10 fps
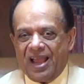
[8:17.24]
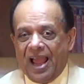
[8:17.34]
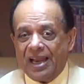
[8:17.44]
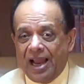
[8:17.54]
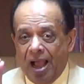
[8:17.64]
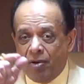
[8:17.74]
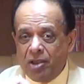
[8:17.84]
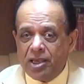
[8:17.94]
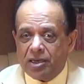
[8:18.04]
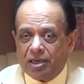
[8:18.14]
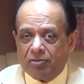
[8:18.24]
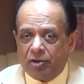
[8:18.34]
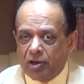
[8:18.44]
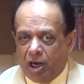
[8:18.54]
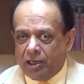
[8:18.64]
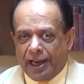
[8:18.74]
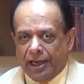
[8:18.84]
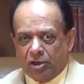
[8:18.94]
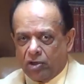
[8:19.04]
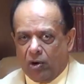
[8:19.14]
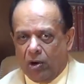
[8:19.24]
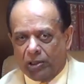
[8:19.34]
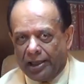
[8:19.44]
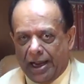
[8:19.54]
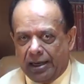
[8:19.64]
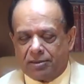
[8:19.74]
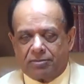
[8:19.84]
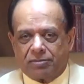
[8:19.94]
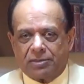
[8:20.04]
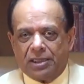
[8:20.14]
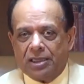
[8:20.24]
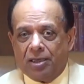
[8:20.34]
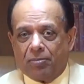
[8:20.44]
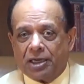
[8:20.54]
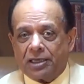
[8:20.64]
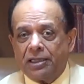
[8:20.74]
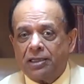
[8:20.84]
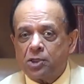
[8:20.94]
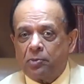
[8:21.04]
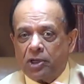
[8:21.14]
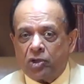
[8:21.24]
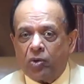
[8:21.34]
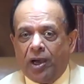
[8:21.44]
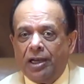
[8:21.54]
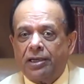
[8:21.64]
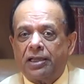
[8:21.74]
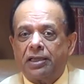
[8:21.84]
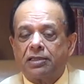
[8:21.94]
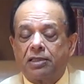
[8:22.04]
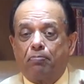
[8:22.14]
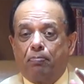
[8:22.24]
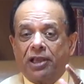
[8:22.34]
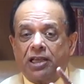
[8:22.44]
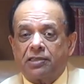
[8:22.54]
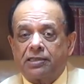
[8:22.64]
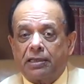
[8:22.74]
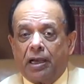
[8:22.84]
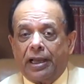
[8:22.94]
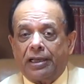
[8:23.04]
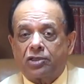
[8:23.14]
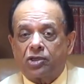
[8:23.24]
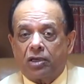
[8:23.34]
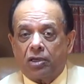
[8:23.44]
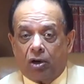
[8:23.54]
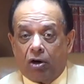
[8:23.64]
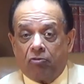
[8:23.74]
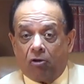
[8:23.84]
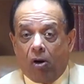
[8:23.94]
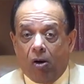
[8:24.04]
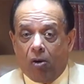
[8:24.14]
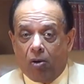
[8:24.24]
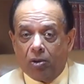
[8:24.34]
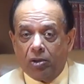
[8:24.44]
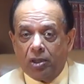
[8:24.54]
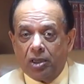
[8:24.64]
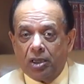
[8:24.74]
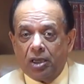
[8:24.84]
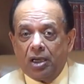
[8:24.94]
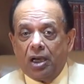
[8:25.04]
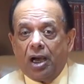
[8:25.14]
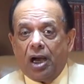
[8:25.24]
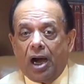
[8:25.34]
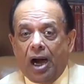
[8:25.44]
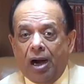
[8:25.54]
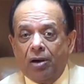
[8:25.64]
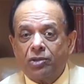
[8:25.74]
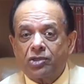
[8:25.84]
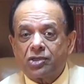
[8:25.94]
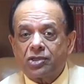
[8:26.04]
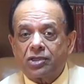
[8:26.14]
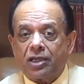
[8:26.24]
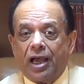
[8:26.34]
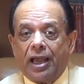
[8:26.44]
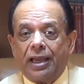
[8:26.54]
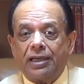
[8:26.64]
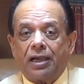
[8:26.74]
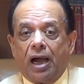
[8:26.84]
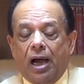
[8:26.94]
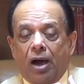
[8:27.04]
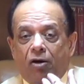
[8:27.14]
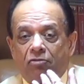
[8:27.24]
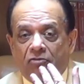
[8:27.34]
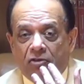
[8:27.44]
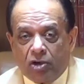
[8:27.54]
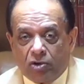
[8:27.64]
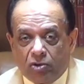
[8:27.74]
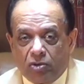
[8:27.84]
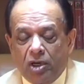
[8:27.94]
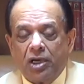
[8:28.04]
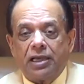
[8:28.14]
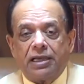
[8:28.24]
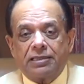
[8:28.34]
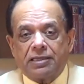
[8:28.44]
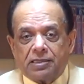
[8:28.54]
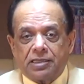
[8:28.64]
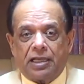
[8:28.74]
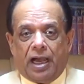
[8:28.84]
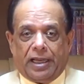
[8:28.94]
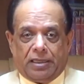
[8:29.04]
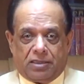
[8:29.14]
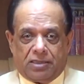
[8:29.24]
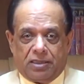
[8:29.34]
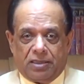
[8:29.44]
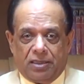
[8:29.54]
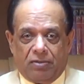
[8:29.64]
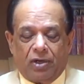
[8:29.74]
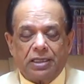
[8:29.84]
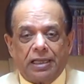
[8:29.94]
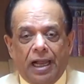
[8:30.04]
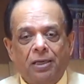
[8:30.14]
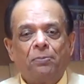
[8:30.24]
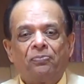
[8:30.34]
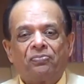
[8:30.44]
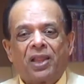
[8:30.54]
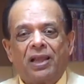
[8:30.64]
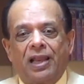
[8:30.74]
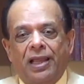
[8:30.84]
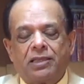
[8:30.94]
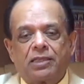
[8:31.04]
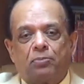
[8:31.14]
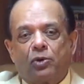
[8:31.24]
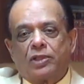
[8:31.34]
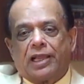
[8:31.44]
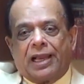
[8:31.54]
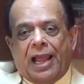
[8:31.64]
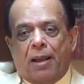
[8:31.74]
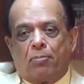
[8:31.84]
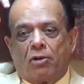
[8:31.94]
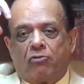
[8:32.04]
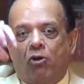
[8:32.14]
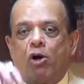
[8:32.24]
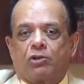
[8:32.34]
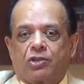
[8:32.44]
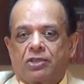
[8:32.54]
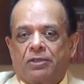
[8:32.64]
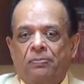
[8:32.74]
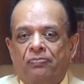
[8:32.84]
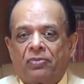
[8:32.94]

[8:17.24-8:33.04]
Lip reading: And now here, we will not get into all that. But in the spirituality, the biggest science of all, outside of you, is the science. What is that? Like supposing an apple falls.